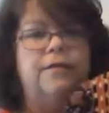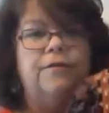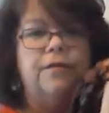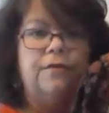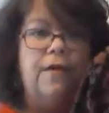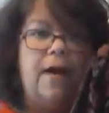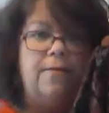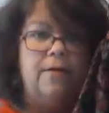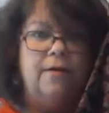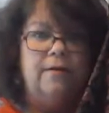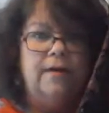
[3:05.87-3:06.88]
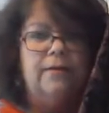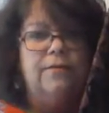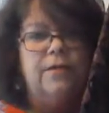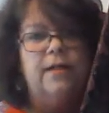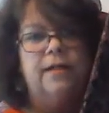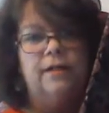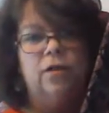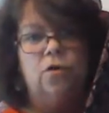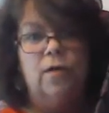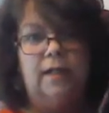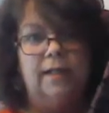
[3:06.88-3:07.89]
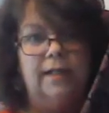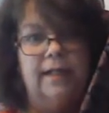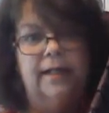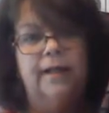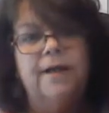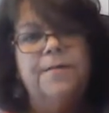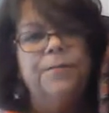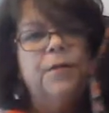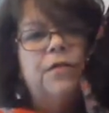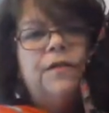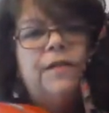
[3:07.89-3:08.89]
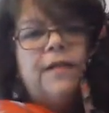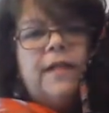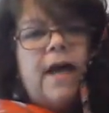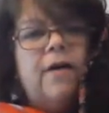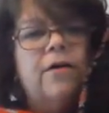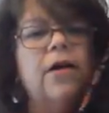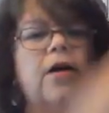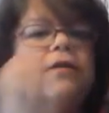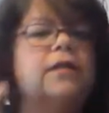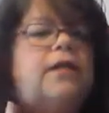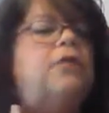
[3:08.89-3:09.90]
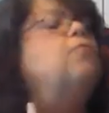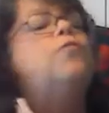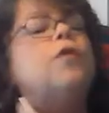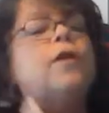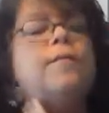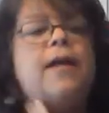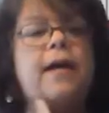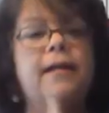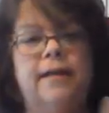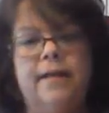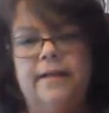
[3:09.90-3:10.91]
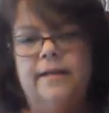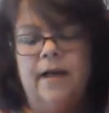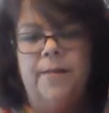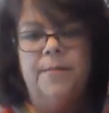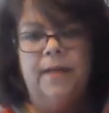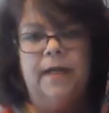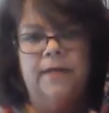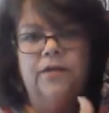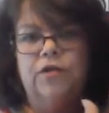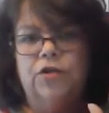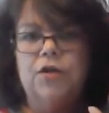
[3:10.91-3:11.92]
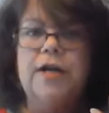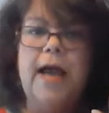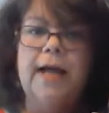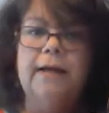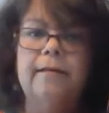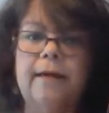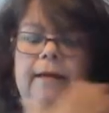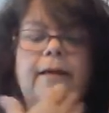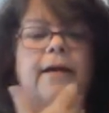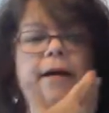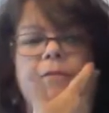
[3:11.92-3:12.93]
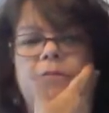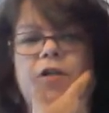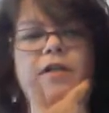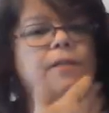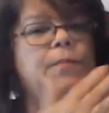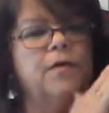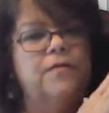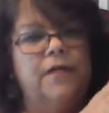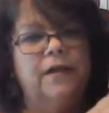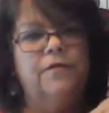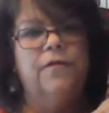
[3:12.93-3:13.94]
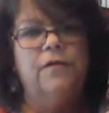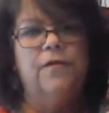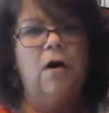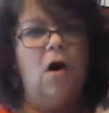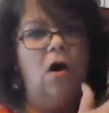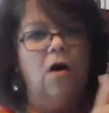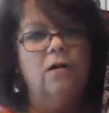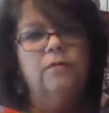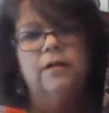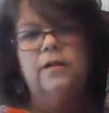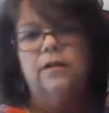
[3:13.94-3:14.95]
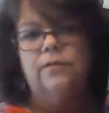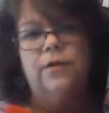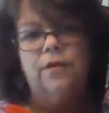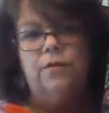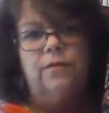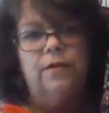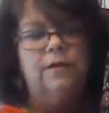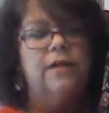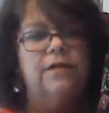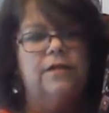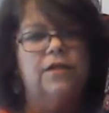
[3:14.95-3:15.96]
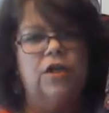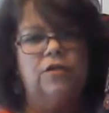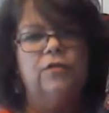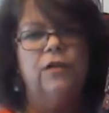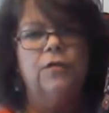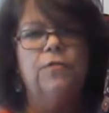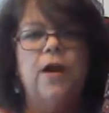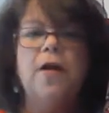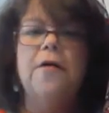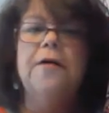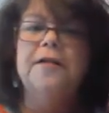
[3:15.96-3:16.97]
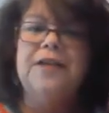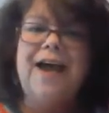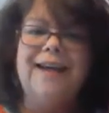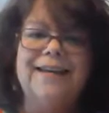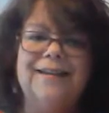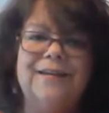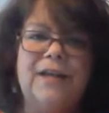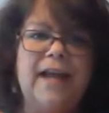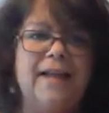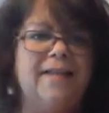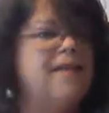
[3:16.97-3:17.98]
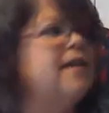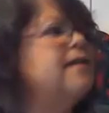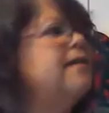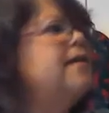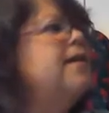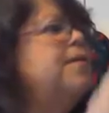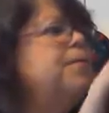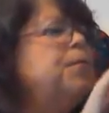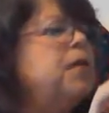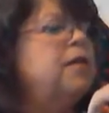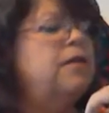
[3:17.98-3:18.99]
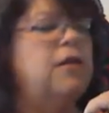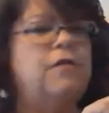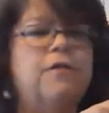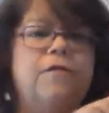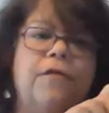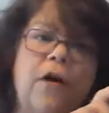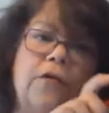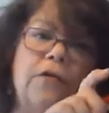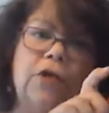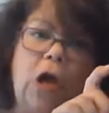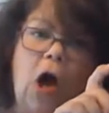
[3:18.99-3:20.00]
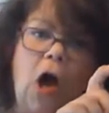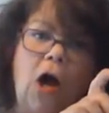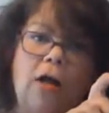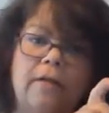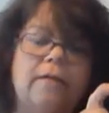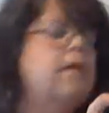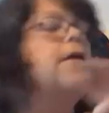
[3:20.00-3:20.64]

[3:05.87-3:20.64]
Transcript: different fabric. This one is quilted. You see how cozy and warm that is up against your neck. Just perfect for fall, which is when you would just generally wear a jacket like this. So the Faux Shawl,